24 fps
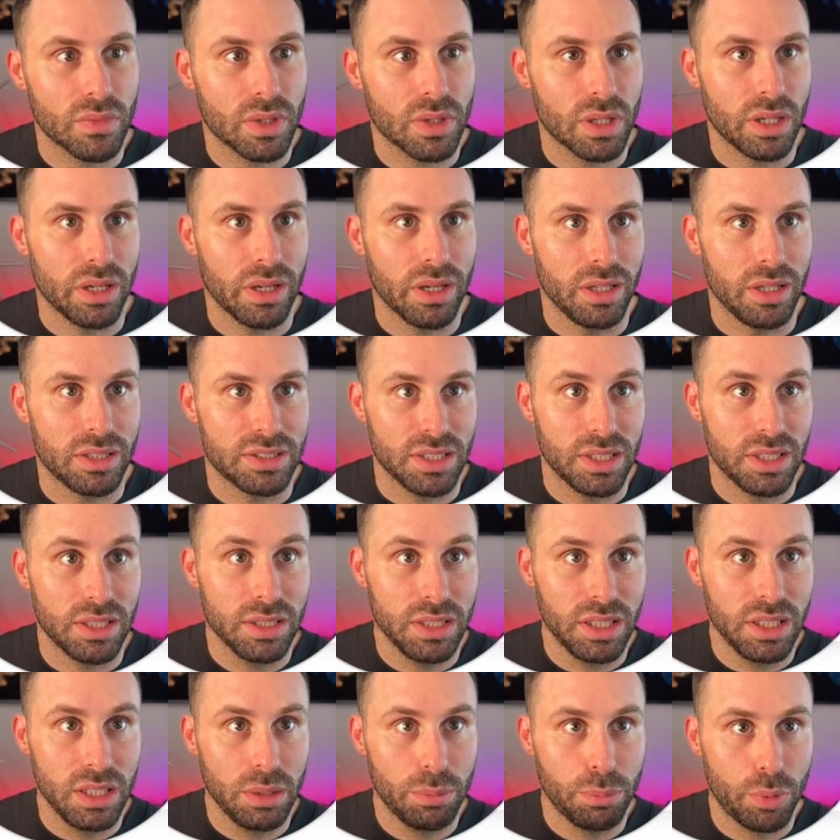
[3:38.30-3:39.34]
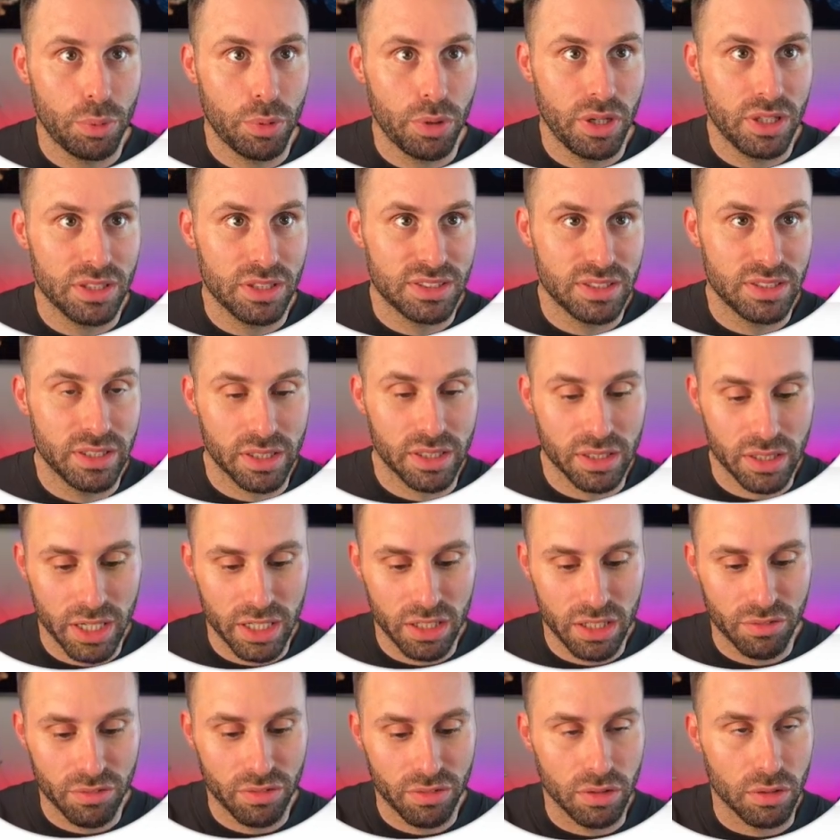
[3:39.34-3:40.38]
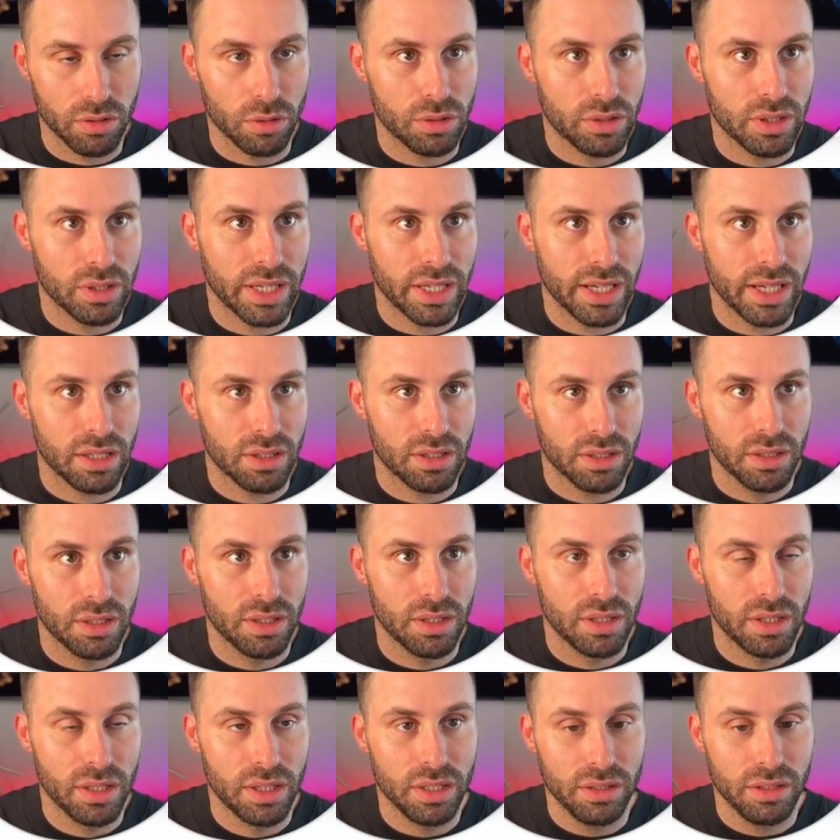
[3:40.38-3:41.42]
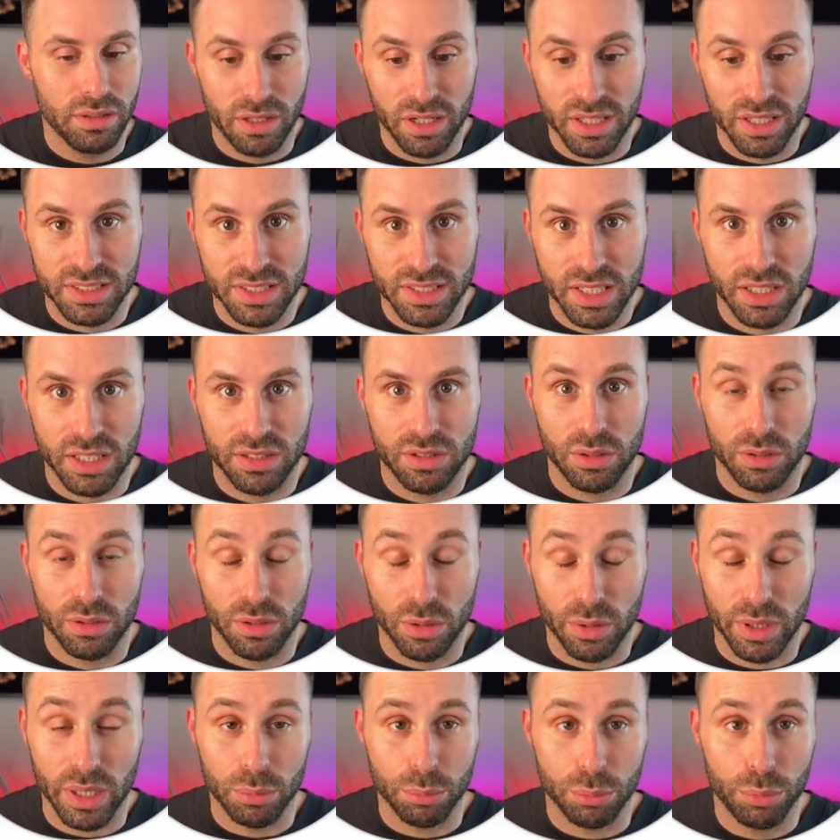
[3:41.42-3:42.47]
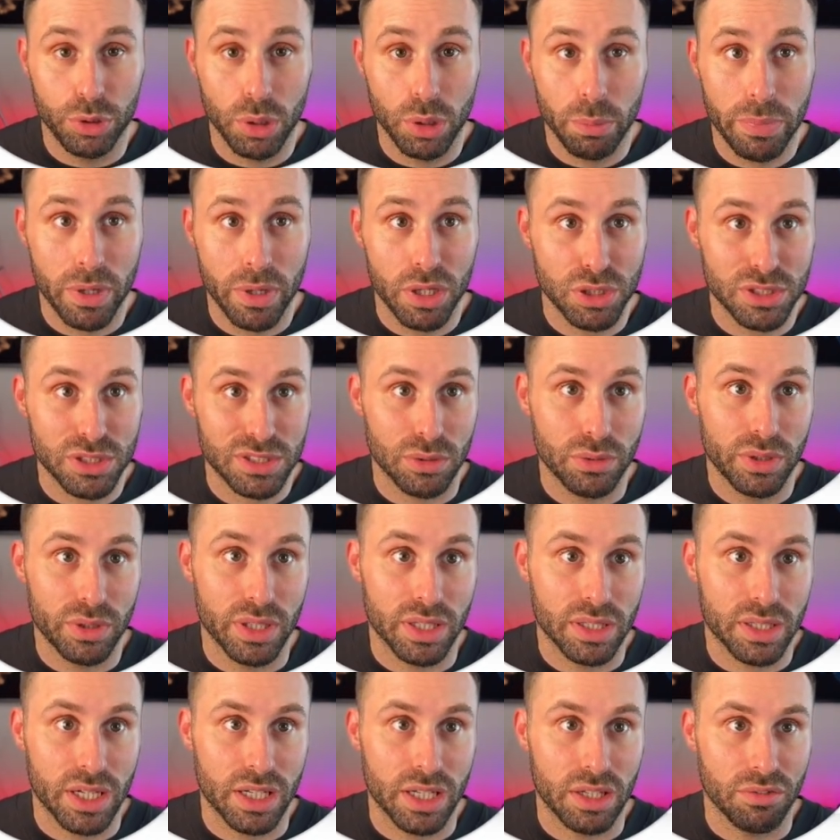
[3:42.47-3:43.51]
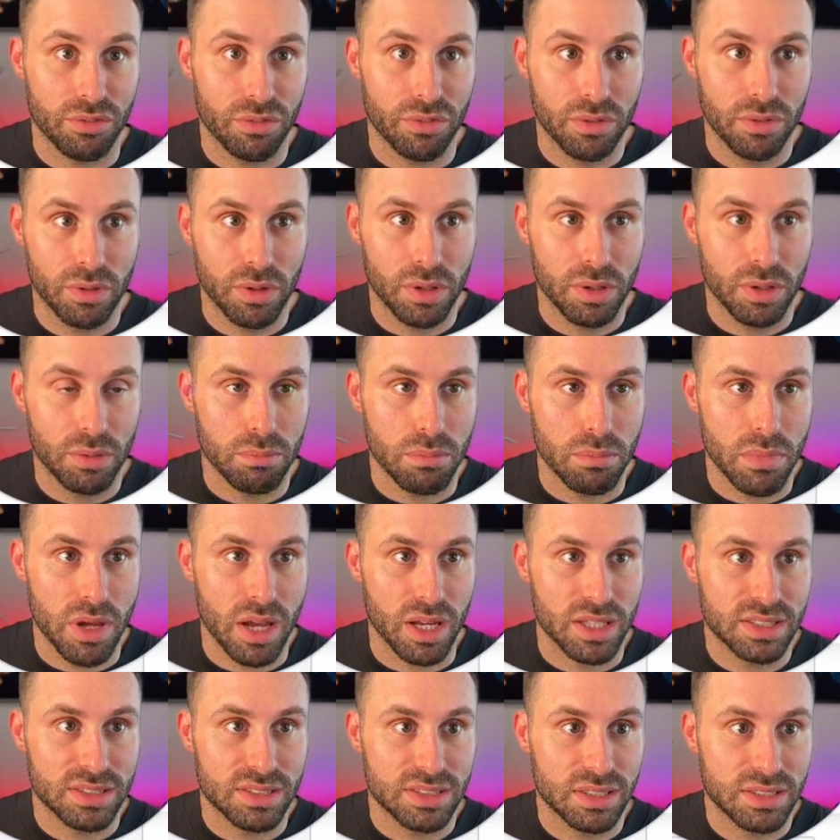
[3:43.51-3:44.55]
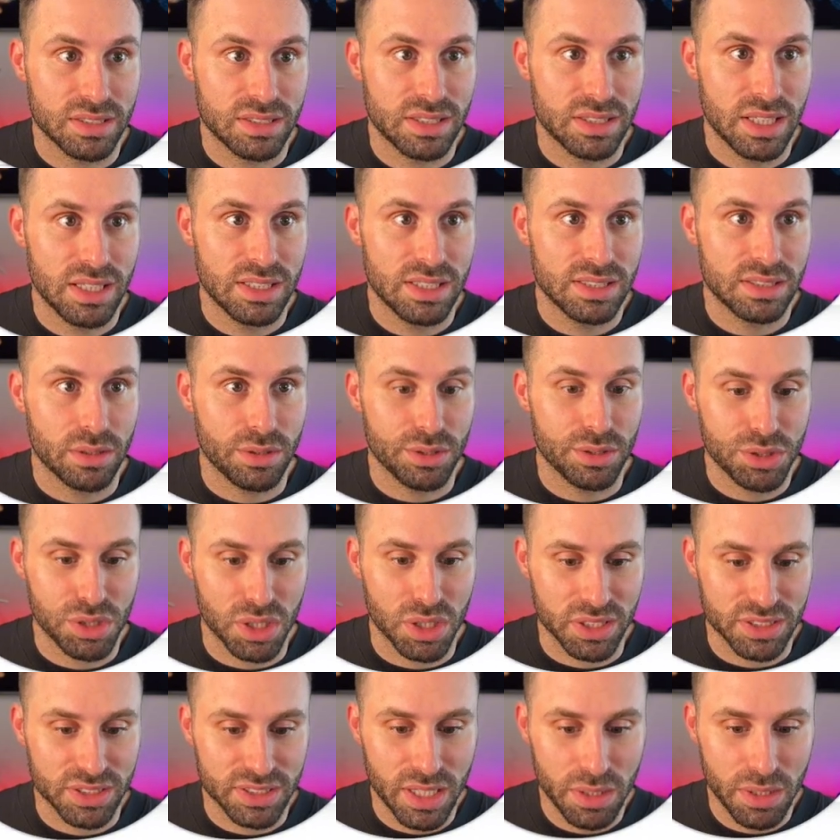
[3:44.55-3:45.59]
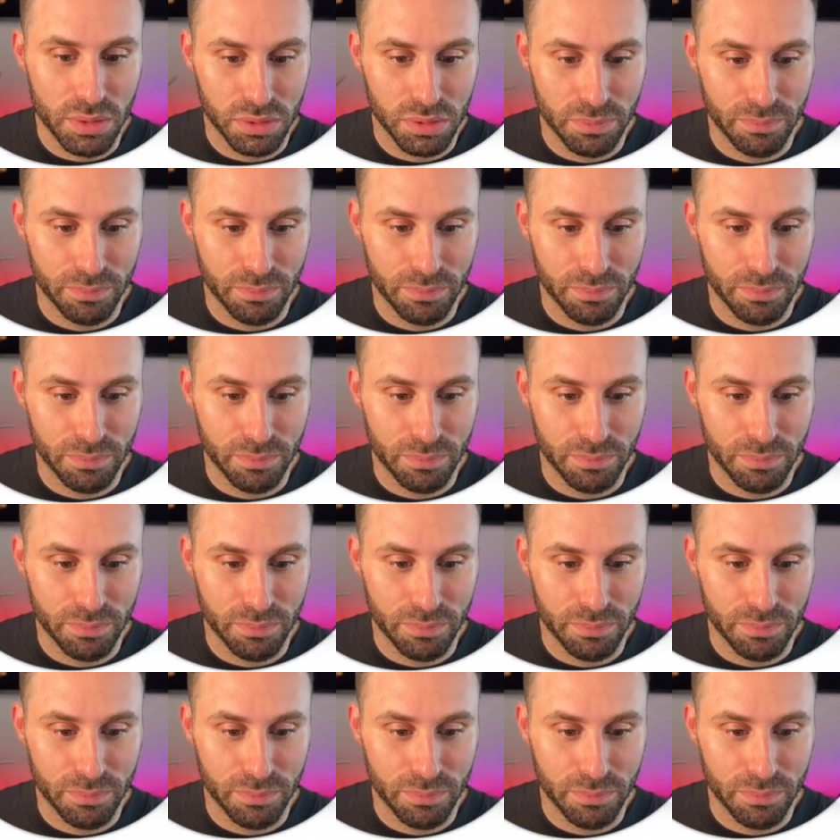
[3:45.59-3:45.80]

It's indeed points that kind of look like they are scattered around Budapest, so that kind of makes sense or checks out.